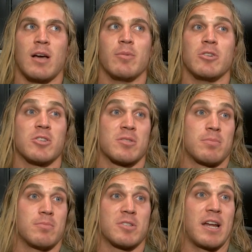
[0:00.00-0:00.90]
I mean, just
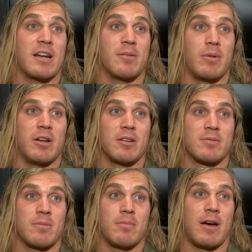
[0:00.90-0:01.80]
staying in
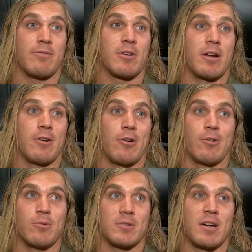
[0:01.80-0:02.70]
meetings after getting
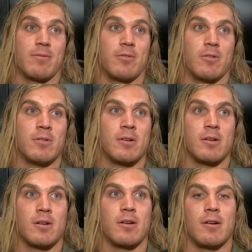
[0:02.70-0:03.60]
hurt was helpful.
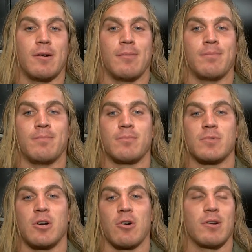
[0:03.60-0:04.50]

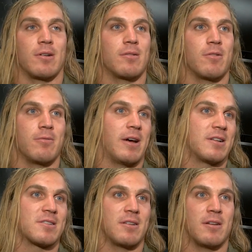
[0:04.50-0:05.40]
Talking to the
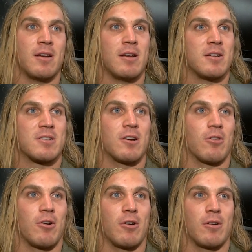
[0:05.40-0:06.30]
vets and
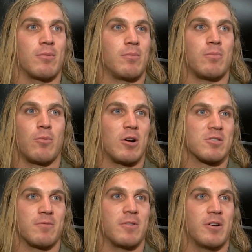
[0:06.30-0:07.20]
still learning,
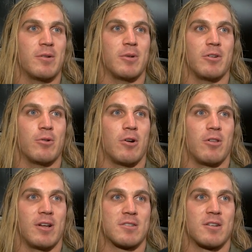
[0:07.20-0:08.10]
watching film and doing all
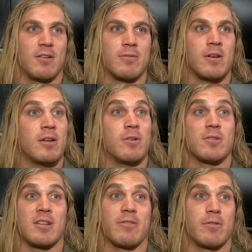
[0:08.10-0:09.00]
that stuff
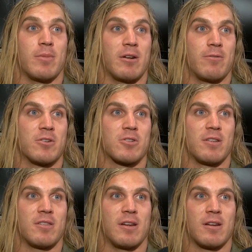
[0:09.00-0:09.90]
was definitely beneficial.
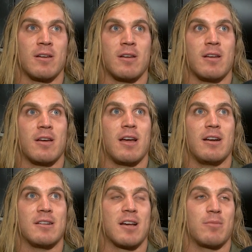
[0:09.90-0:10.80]
I think
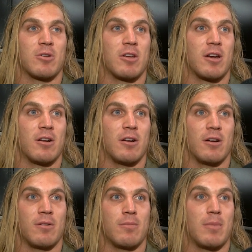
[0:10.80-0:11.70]
any time you get
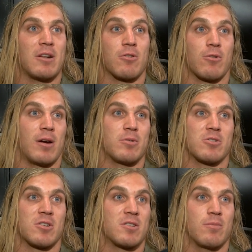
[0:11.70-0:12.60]
a mental rep is
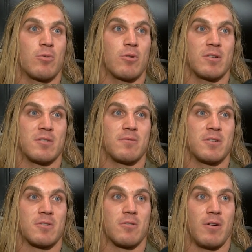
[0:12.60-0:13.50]
just as important as a
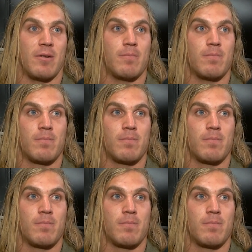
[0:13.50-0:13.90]
physical rep.